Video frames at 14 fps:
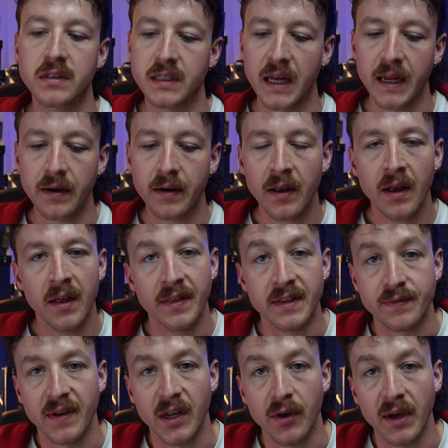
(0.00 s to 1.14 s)
then this
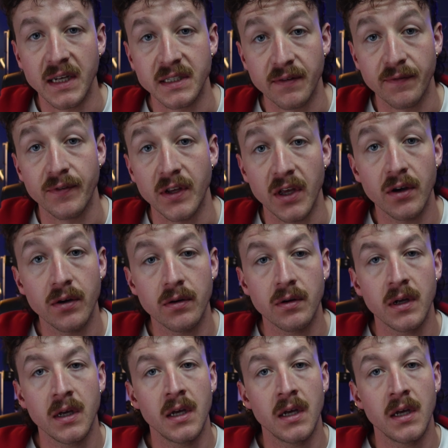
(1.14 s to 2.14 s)
video isn't for you.